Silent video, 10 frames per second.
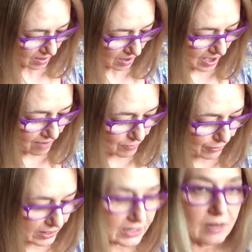I have a
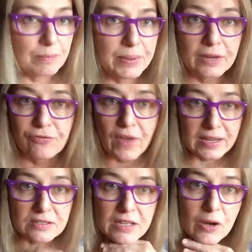pretty big
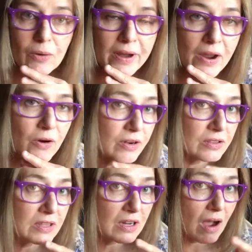face. Like when I
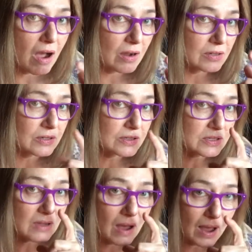ordered the
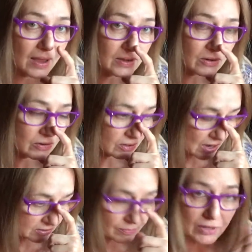goggles, you
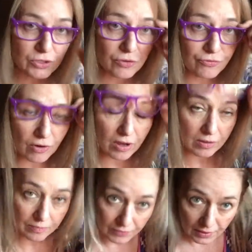had to measure
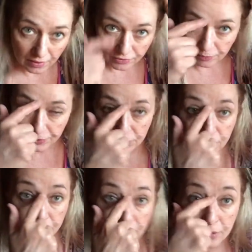from the bridge of
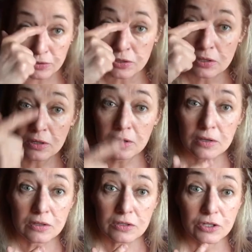your nose
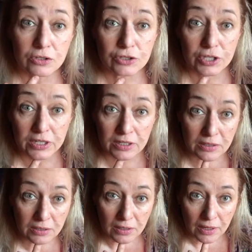to your chin.